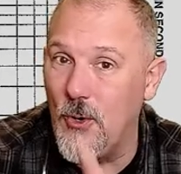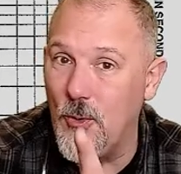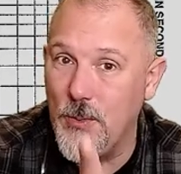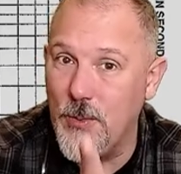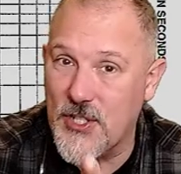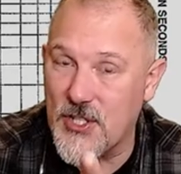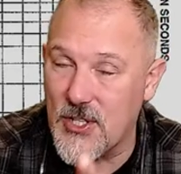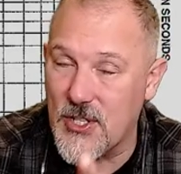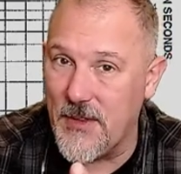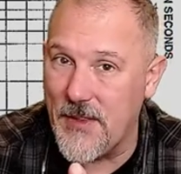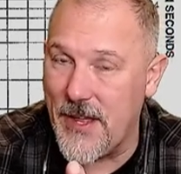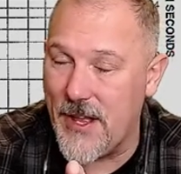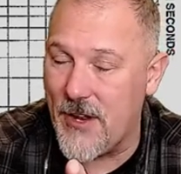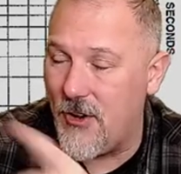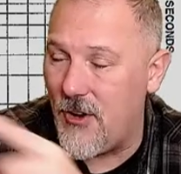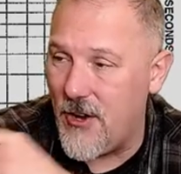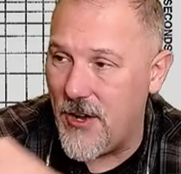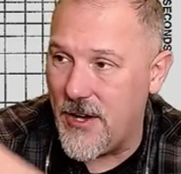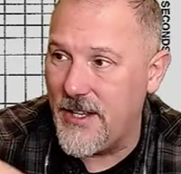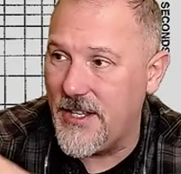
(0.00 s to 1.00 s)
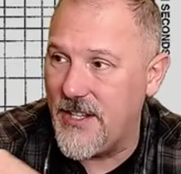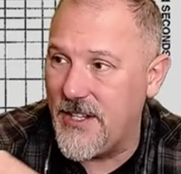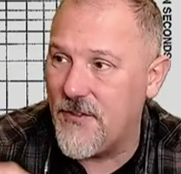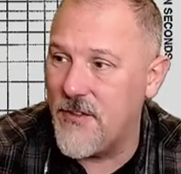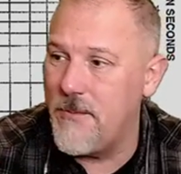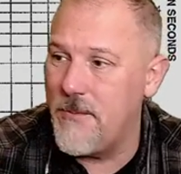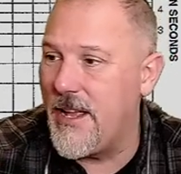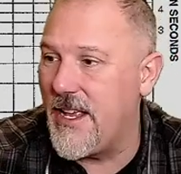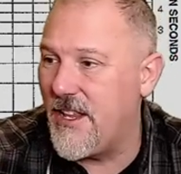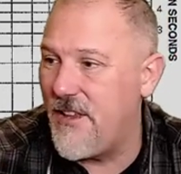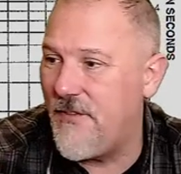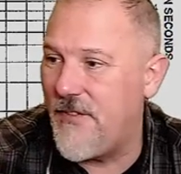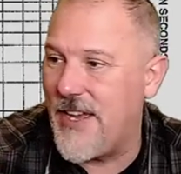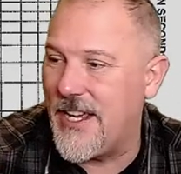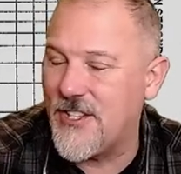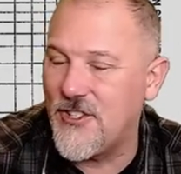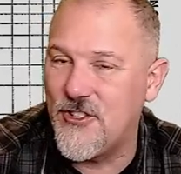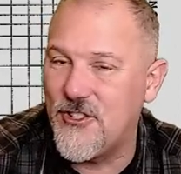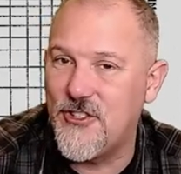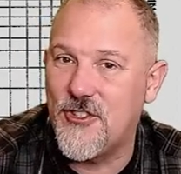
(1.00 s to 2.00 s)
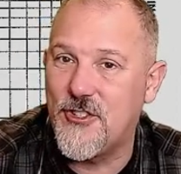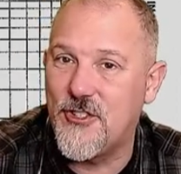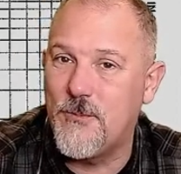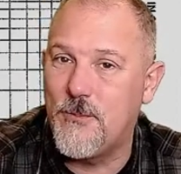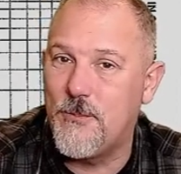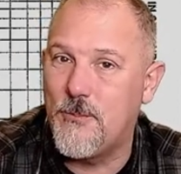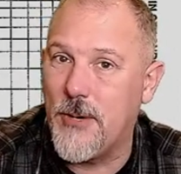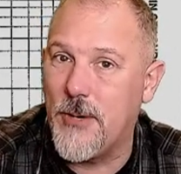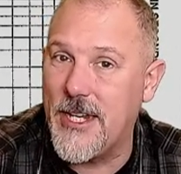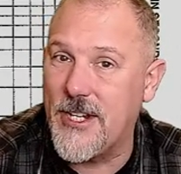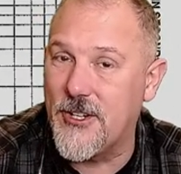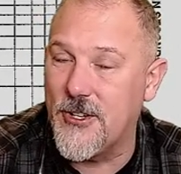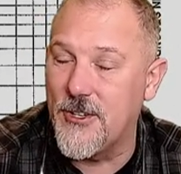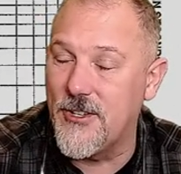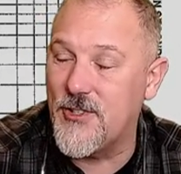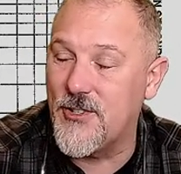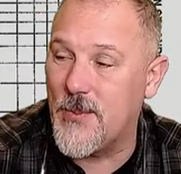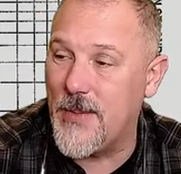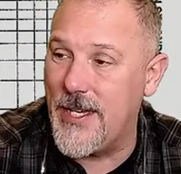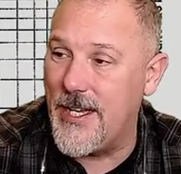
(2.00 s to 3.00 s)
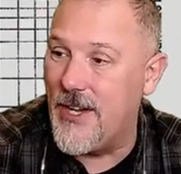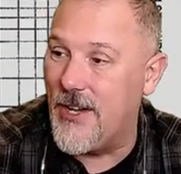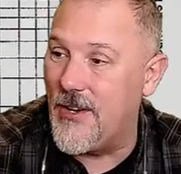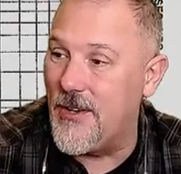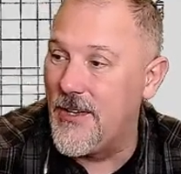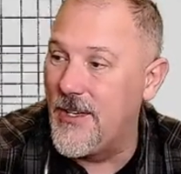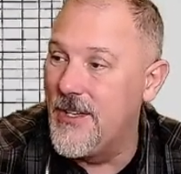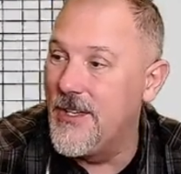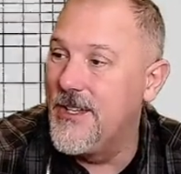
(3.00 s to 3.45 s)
We saw that on a different manufacturer's breaker as well.